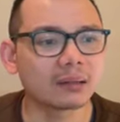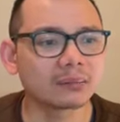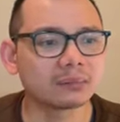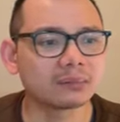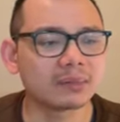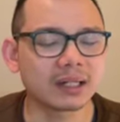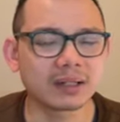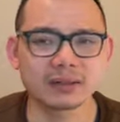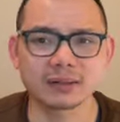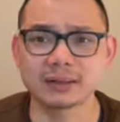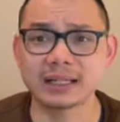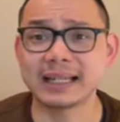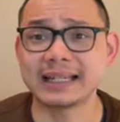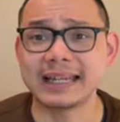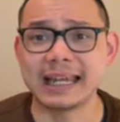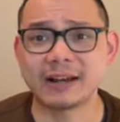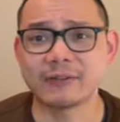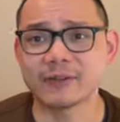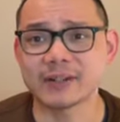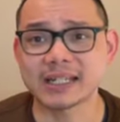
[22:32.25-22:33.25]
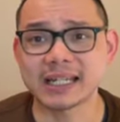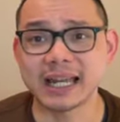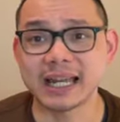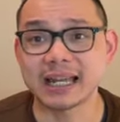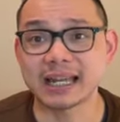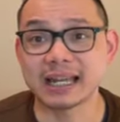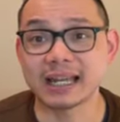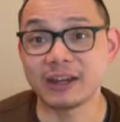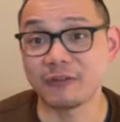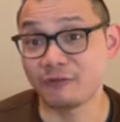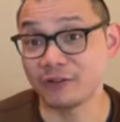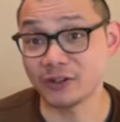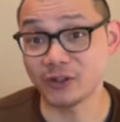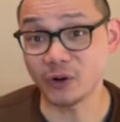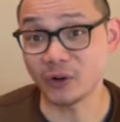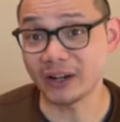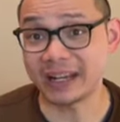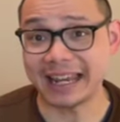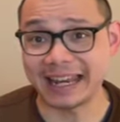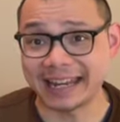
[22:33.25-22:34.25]
Because at the end of the day, if it's
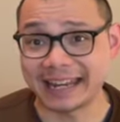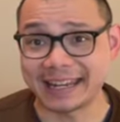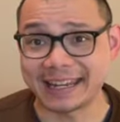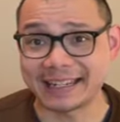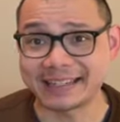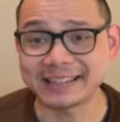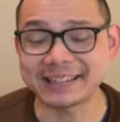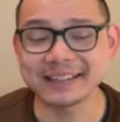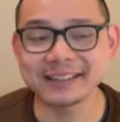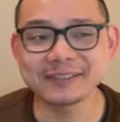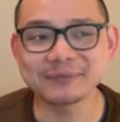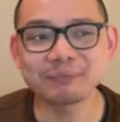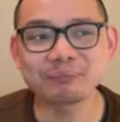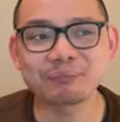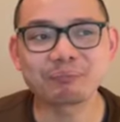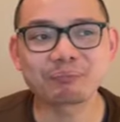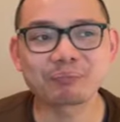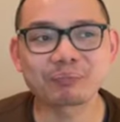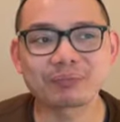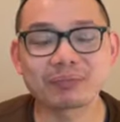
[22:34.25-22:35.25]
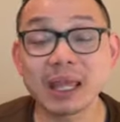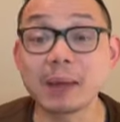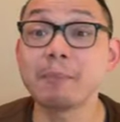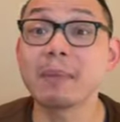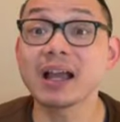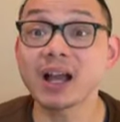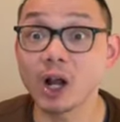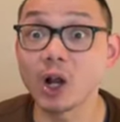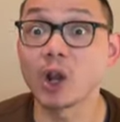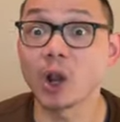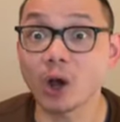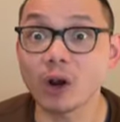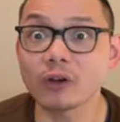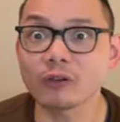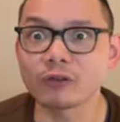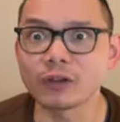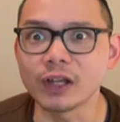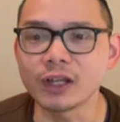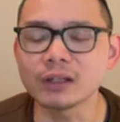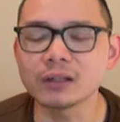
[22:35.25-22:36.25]
not getting eaten, they make a lot
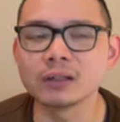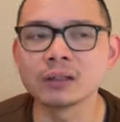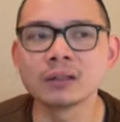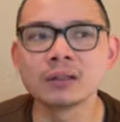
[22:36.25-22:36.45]
of it.